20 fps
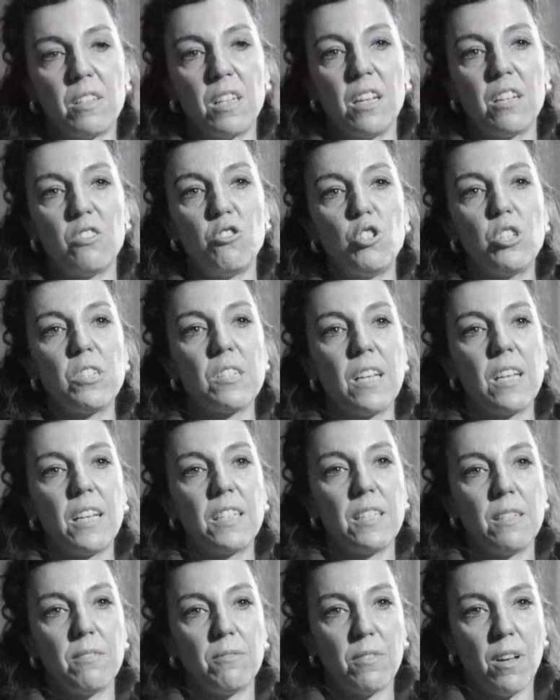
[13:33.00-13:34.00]
the
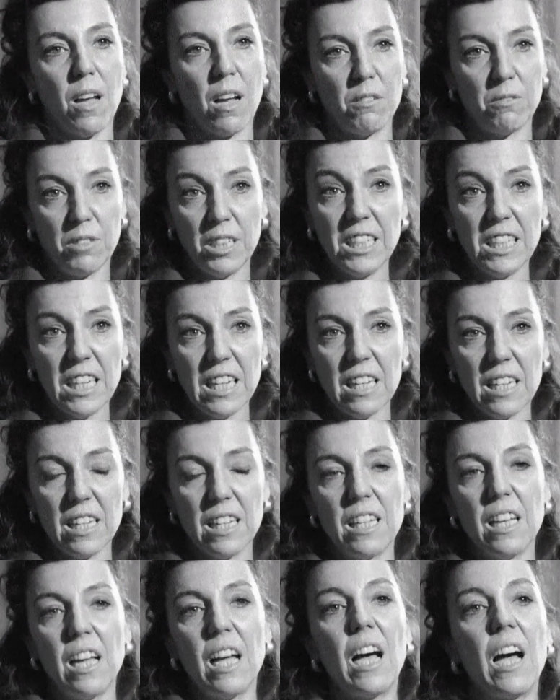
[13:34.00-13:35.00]
legislative arena
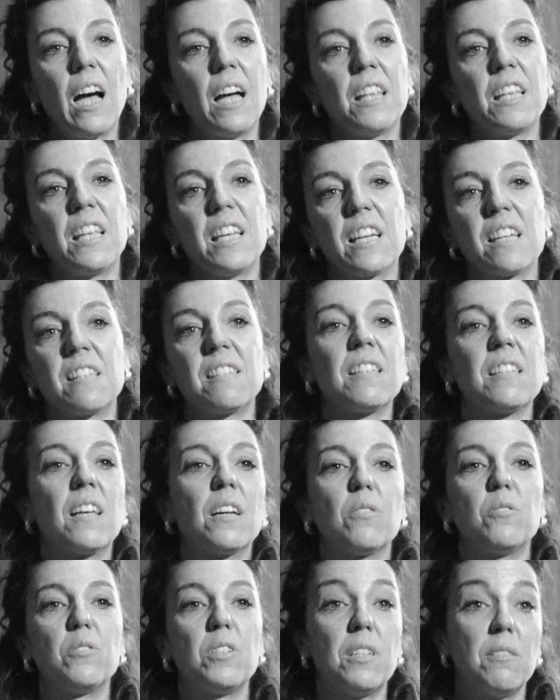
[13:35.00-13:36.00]
and the
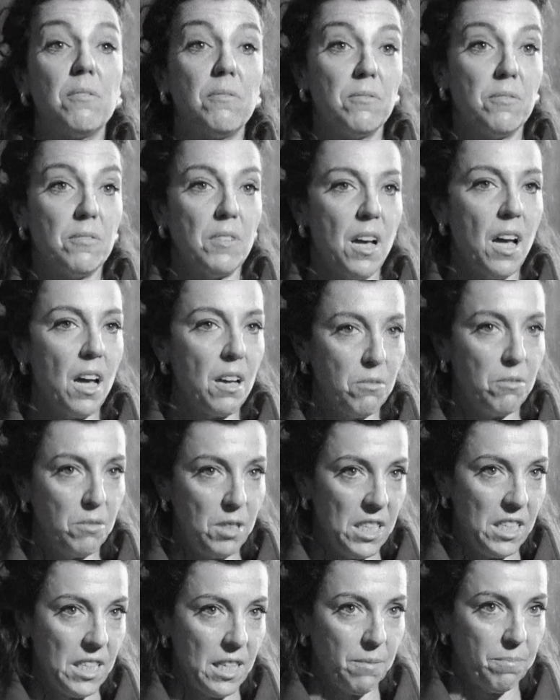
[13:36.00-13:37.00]
executive
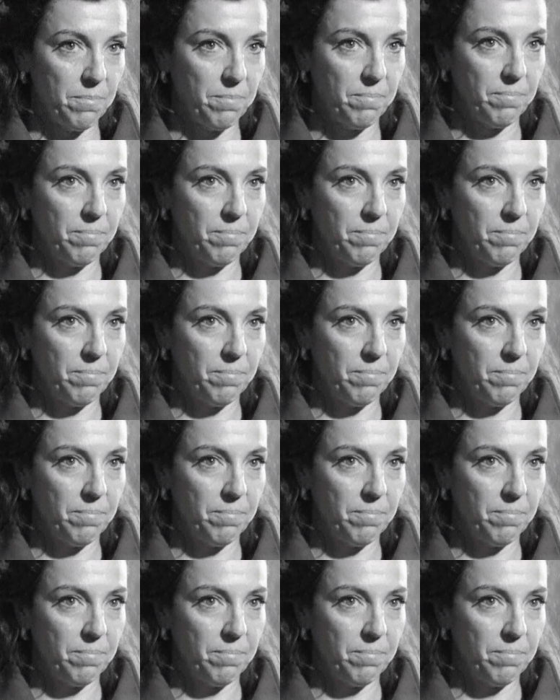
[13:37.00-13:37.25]
arena.